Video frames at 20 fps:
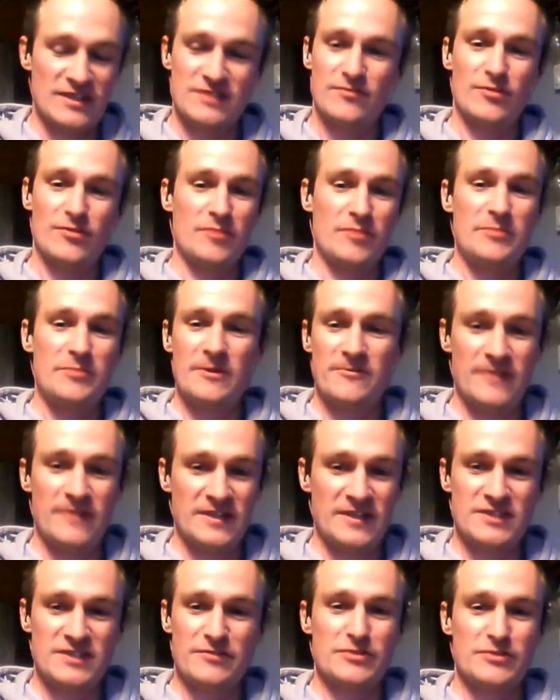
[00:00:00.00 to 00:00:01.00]
and beer festival
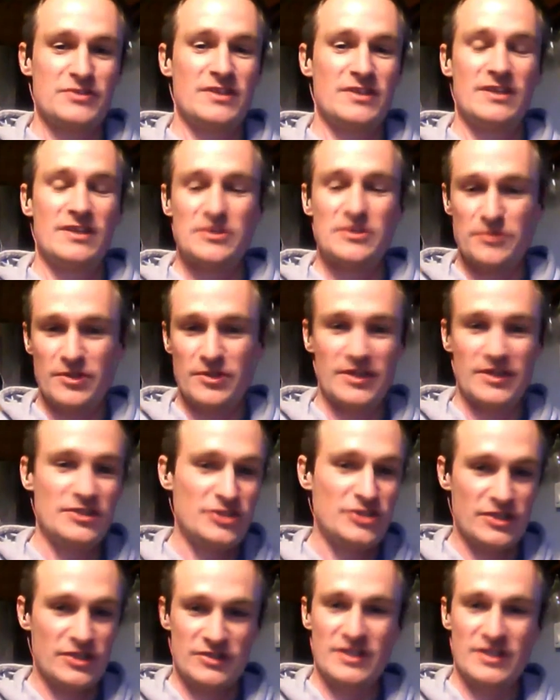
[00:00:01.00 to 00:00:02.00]
scene is really just
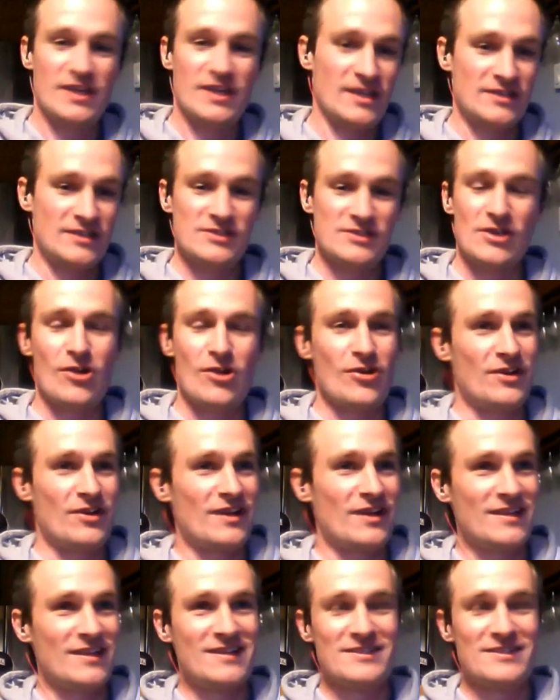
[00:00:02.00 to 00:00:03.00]
getting started, and this
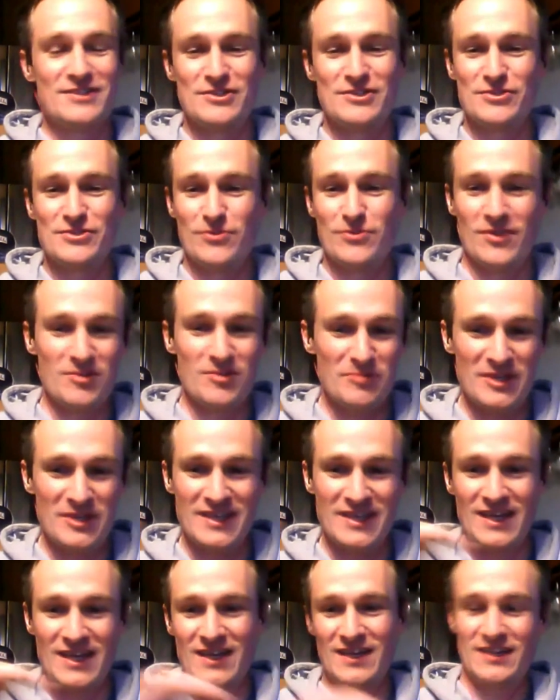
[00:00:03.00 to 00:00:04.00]
is sort of the beginning